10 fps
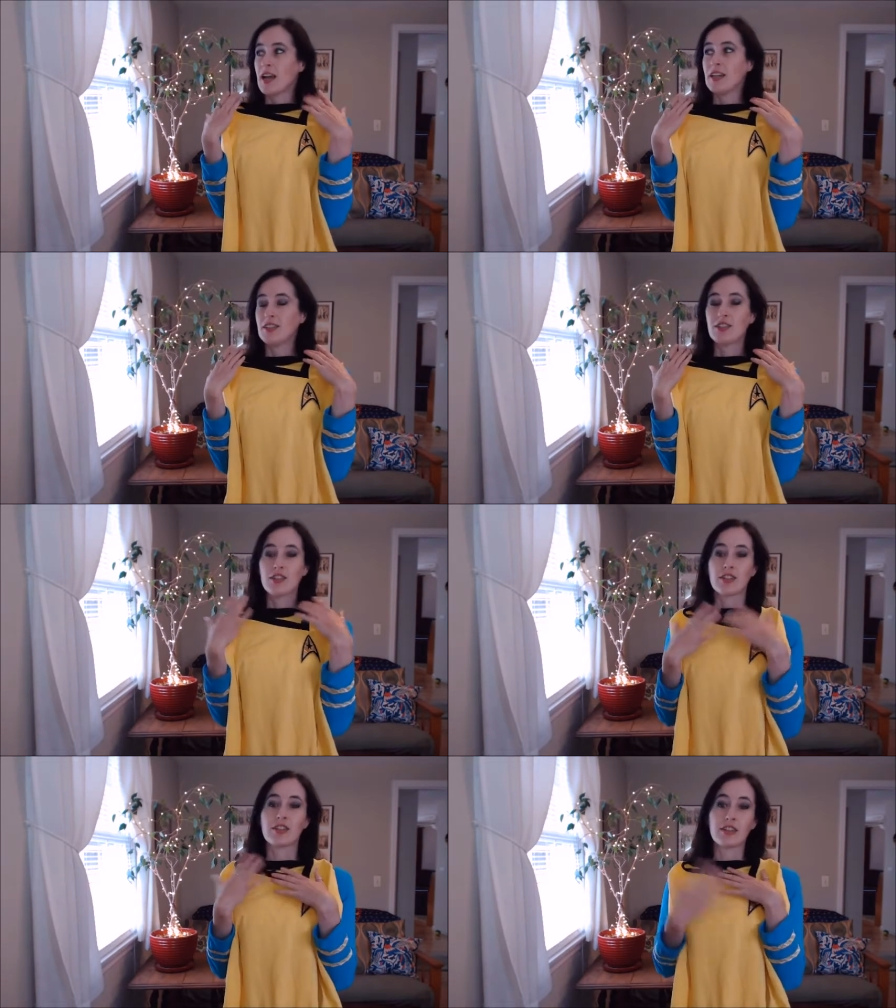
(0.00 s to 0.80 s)
it's
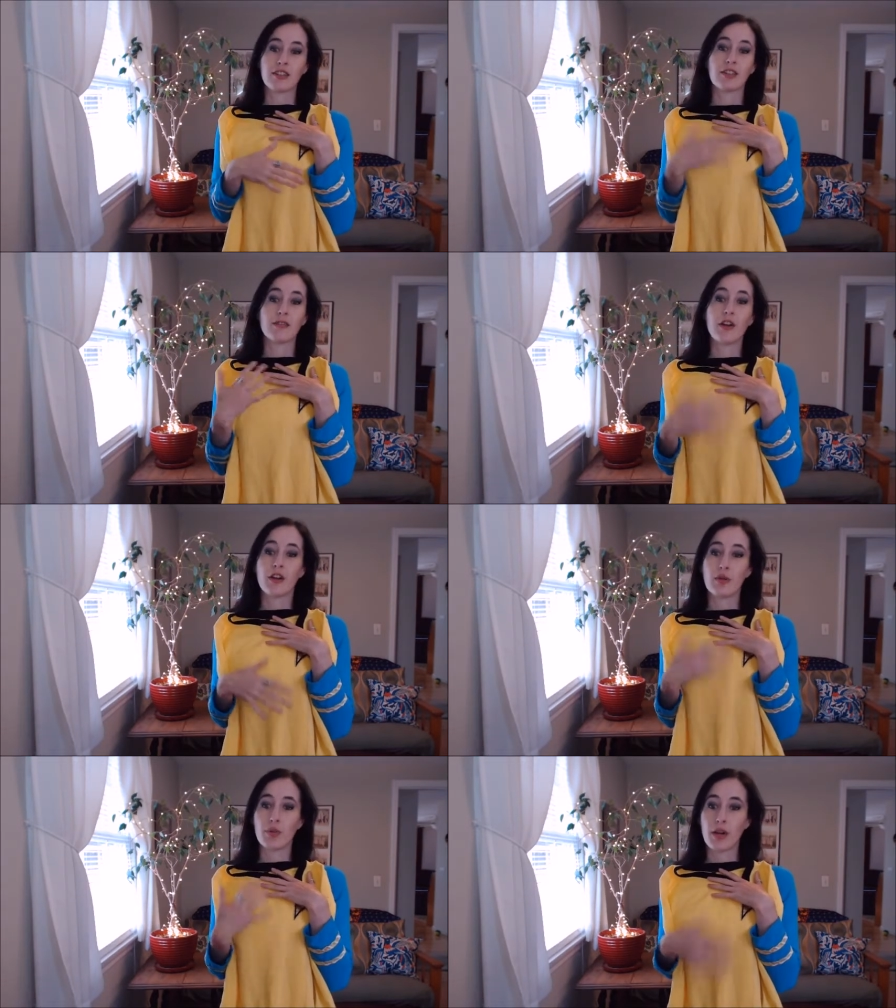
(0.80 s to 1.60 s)
just that this is a
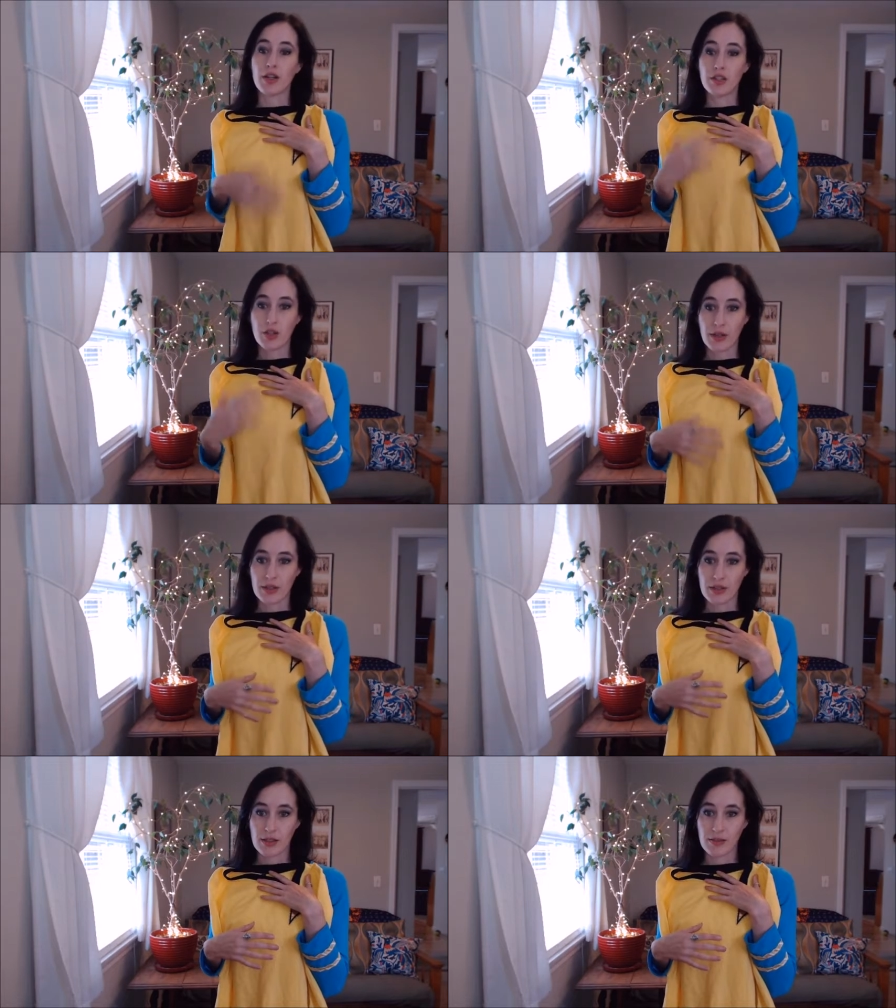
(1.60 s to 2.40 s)
very bright
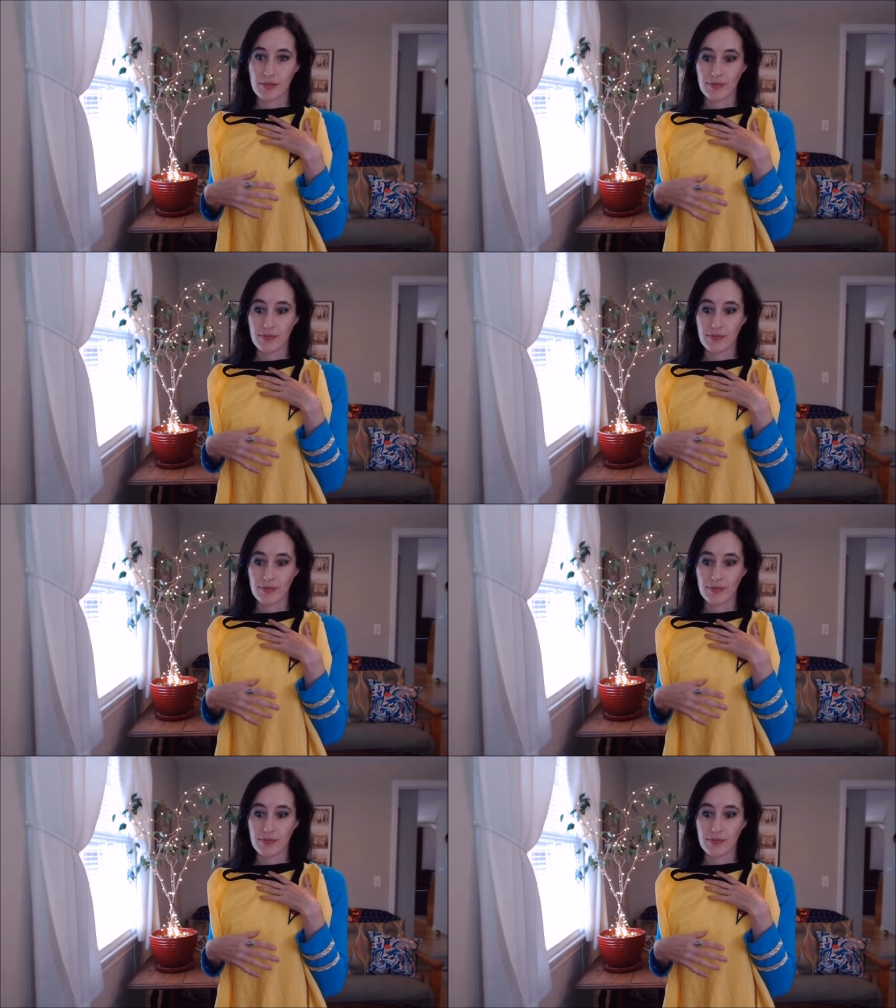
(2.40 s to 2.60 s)
choice